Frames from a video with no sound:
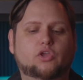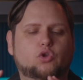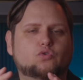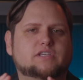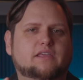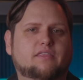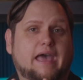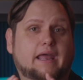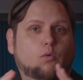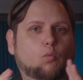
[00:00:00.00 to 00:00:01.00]
using
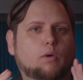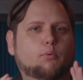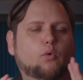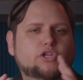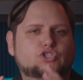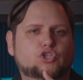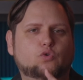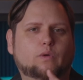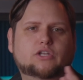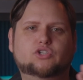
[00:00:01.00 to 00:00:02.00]
that
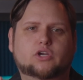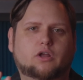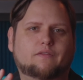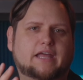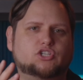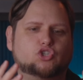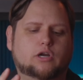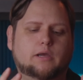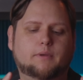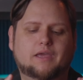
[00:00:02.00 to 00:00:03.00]
1.2 when I took it on that
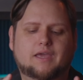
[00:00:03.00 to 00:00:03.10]
trip